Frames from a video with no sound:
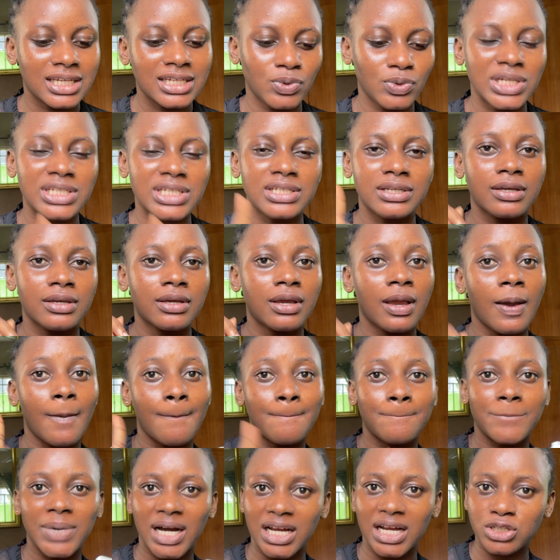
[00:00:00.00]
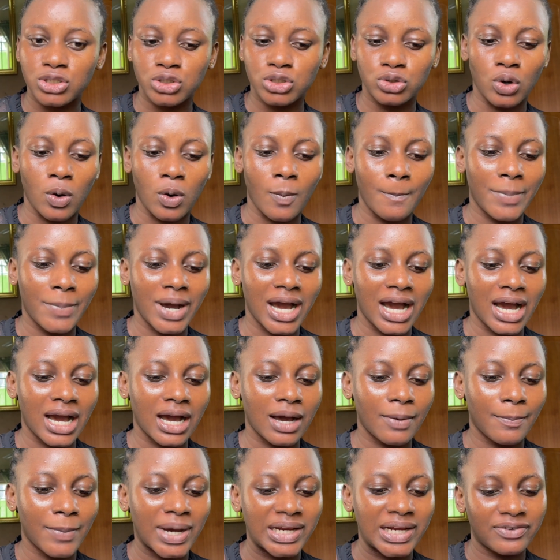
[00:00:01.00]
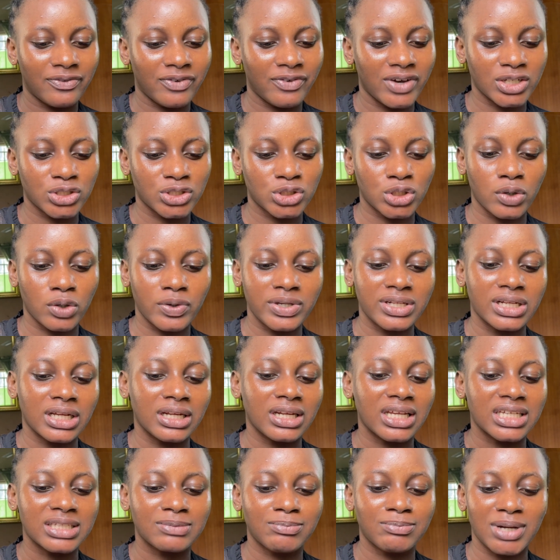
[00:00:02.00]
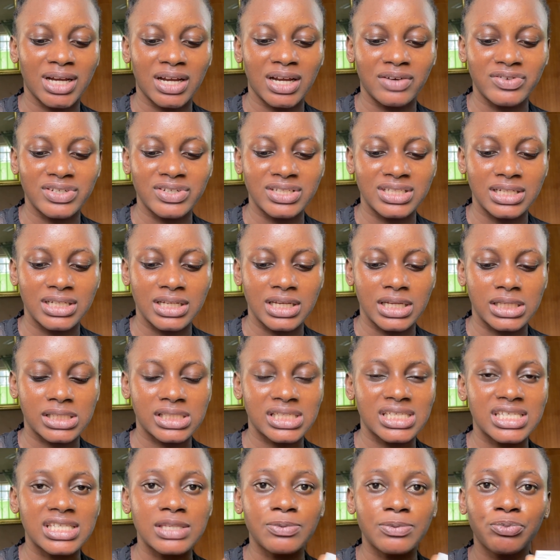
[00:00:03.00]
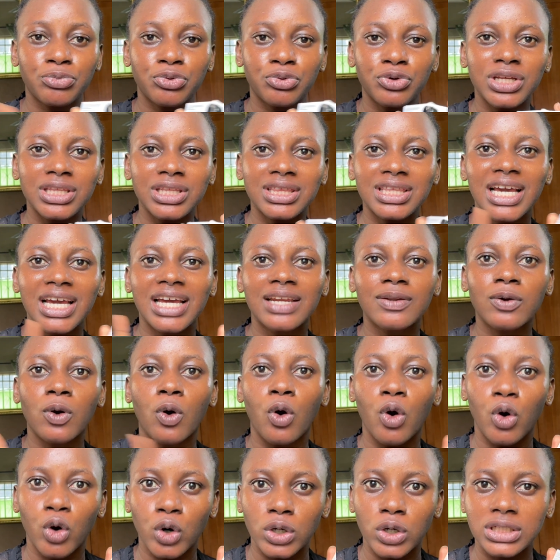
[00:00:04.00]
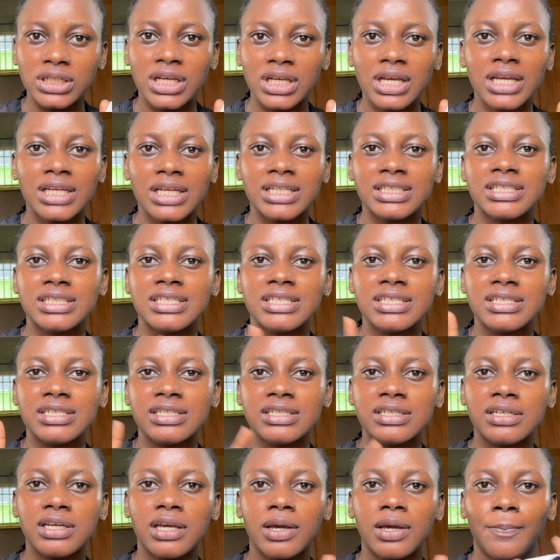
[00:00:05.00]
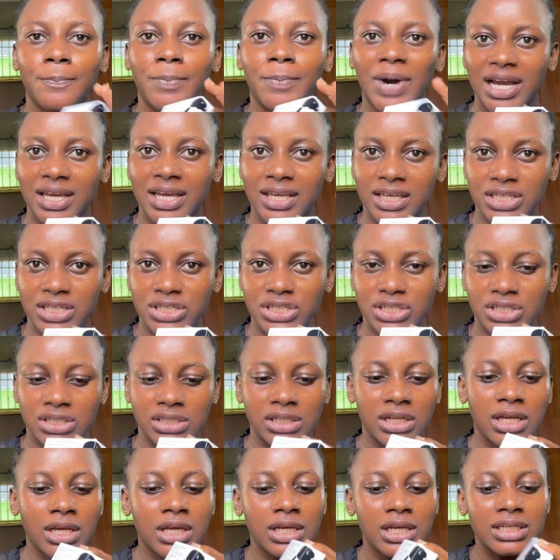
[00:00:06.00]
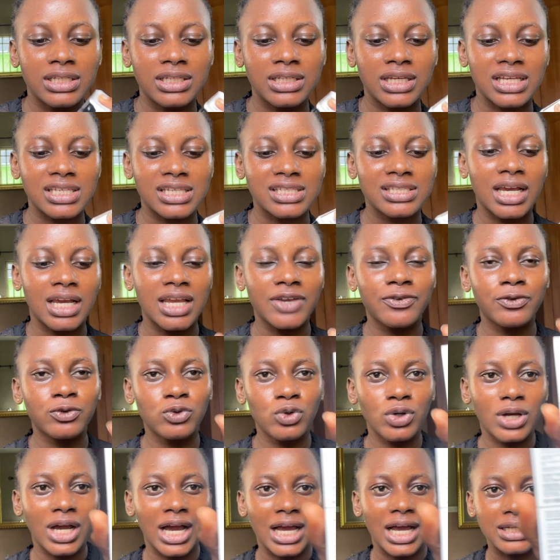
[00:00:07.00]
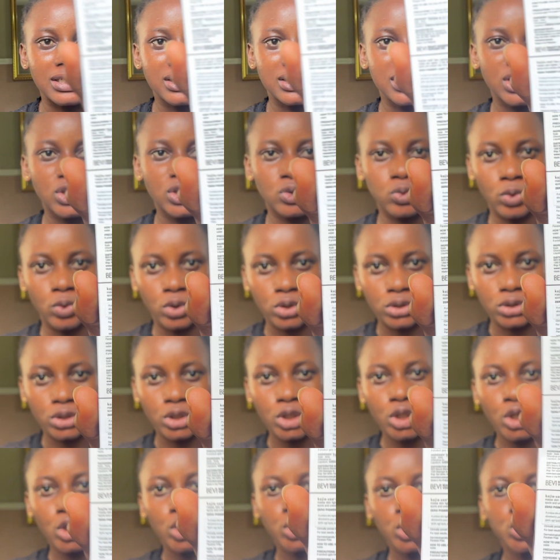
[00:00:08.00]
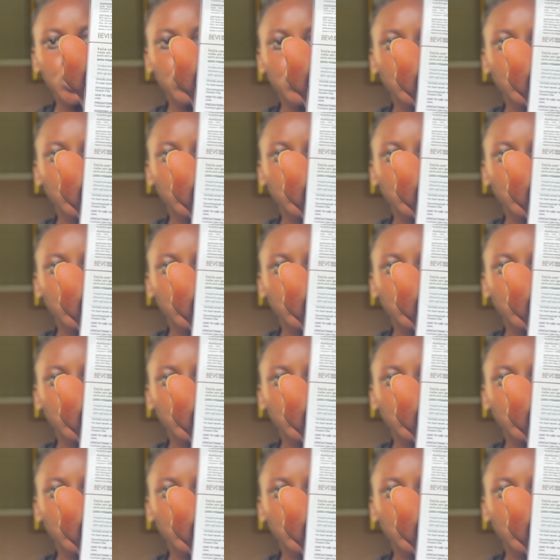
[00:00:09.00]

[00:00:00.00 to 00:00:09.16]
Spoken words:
where the batch number, manufacturing and expiring date is printed on the packaging. Yes, now if you look at this one, you